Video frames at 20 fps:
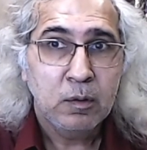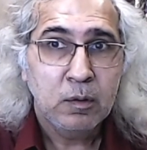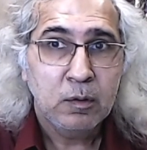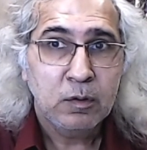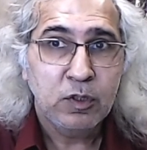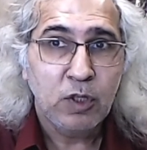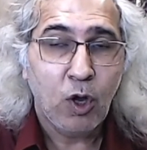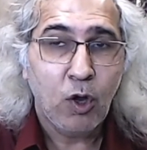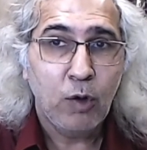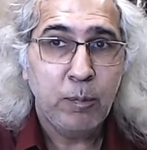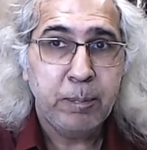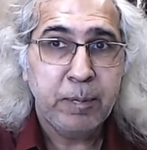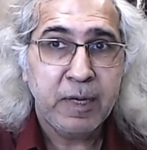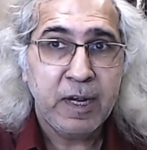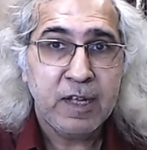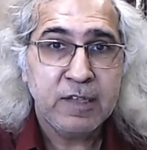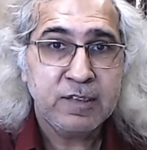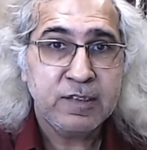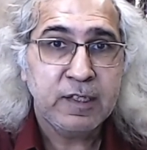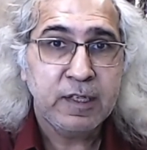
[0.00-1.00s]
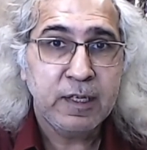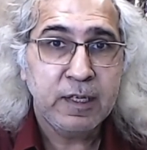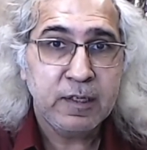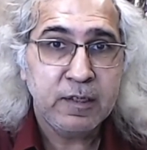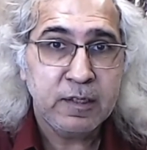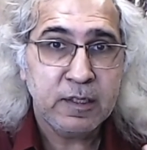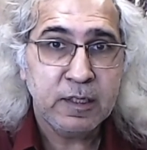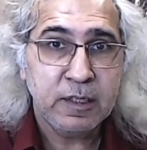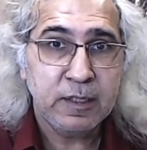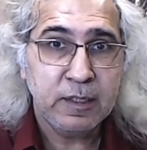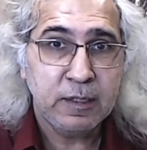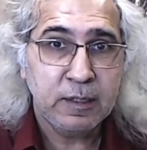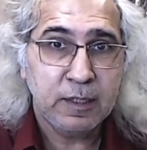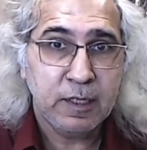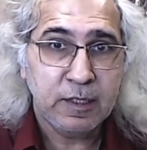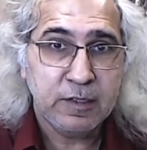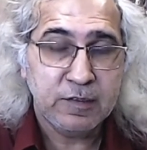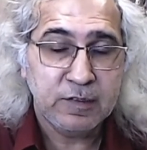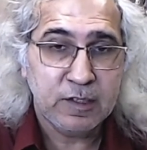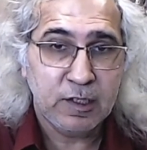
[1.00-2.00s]
the oppressed
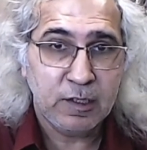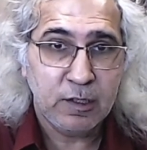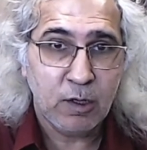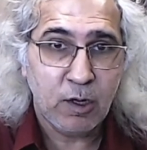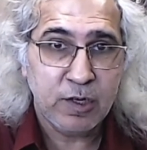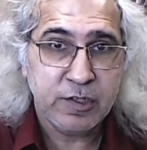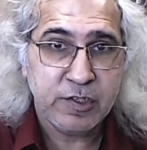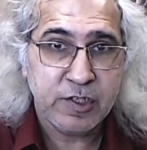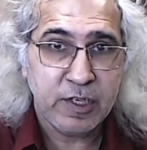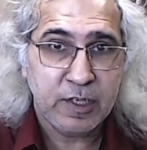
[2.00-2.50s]
internalize the logic